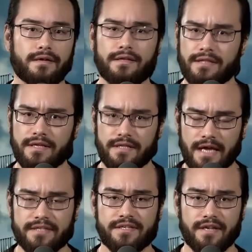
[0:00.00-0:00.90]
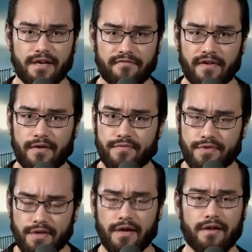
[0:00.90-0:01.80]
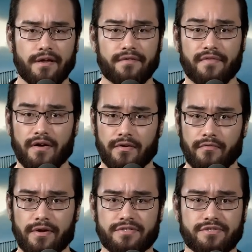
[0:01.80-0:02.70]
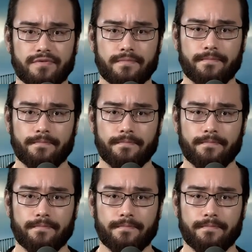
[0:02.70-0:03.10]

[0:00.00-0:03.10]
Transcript: In the 1995 CIA evaluation,